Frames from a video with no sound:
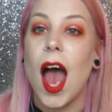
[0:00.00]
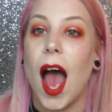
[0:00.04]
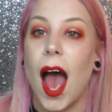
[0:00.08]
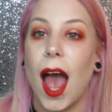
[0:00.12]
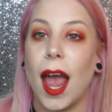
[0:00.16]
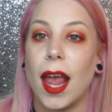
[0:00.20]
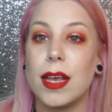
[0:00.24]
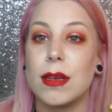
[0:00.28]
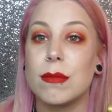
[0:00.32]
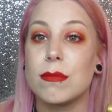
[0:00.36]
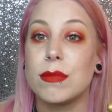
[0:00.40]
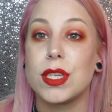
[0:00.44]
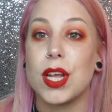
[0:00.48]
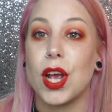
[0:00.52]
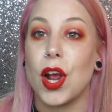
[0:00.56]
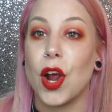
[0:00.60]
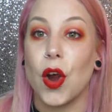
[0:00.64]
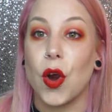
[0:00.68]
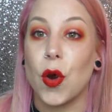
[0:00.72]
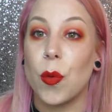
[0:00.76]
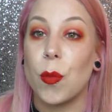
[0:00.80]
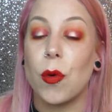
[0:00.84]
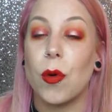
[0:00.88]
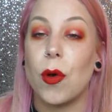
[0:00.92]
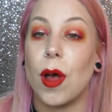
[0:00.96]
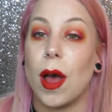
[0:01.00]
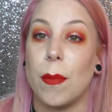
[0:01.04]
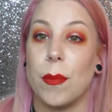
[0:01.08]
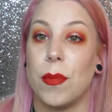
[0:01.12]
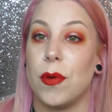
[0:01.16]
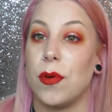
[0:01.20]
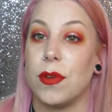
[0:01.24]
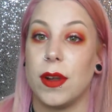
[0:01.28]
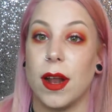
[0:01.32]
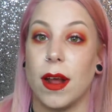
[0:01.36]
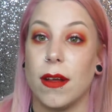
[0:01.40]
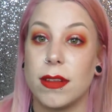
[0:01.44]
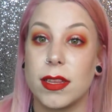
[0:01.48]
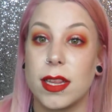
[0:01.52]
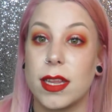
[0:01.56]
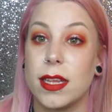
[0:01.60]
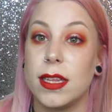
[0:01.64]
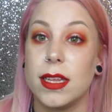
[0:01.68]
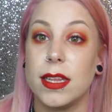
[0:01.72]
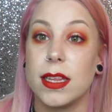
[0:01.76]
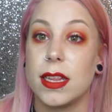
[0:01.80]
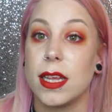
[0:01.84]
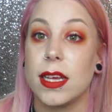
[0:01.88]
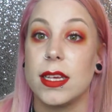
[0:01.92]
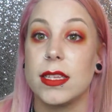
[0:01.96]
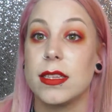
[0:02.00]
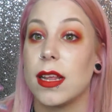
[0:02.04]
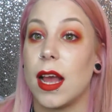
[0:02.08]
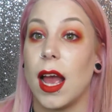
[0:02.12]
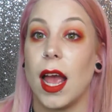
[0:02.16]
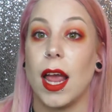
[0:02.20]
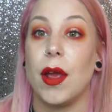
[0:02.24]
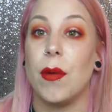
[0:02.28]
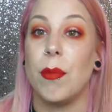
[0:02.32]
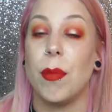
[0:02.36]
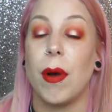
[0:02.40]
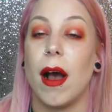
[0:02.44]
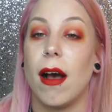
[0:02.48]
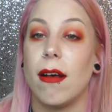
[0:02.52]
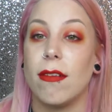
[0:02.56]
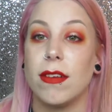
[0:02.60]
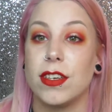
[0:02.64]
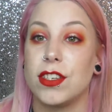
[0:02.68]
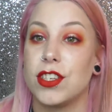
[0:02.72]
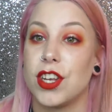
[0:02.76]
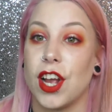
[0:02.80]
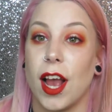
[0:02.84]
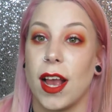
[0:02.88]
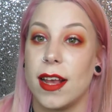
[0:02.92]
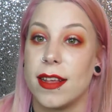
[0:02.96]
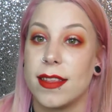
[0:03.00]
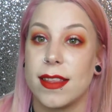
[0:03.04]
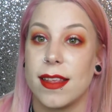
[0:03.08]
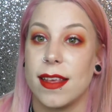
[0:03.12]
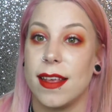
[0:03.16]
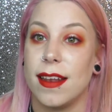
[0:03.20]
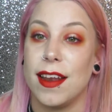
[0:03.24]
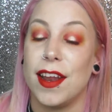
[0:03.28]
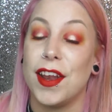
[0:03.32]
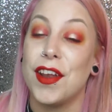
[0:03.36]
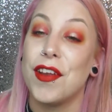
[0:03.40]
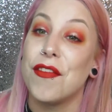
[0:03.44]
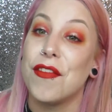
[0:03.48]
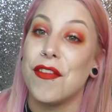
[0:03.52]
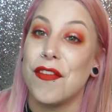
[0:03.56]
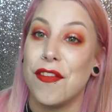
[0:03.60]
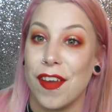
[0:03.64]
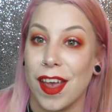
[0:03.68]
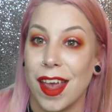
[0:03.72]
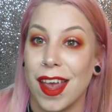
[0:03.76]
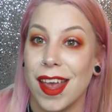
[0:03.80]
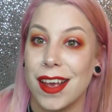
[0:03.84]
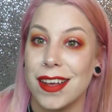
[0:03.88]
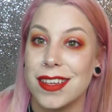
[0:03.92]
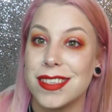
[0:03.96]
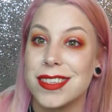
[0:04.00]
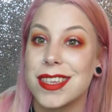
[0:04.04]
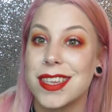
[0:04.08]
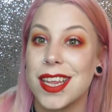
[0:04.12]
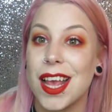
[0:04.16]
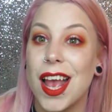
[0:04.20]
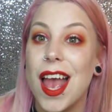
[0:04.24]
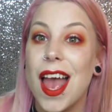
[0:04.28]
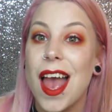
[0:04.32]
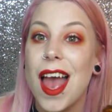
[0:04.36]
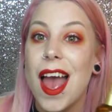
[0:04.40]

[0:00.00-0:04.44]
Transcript: I am terrible at pronouncing these things. I apologize in advance.